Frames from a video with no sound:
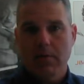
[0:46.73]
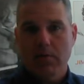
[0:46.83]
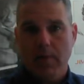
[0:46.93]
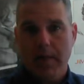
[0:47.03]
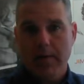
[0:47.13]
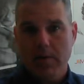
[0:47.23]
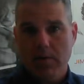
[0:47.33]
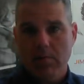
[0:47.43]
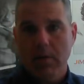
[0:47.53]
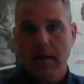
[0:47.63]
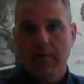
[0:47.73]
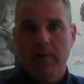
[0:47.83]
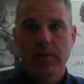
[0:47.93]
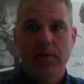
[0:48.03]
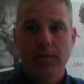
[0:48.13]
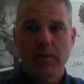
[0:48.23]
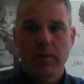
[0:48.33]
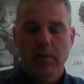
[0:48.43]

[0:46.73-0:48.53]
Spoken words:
tries to leverage